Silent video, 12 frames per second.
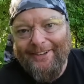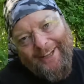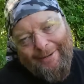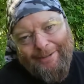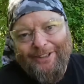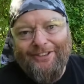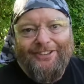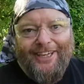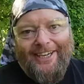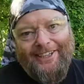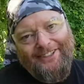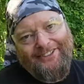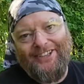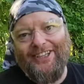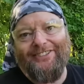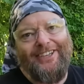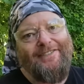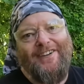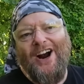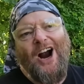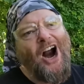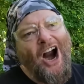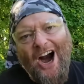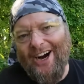Let me just say, these things have a
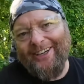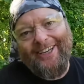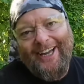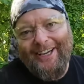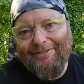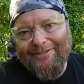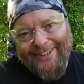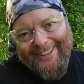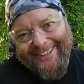hard life.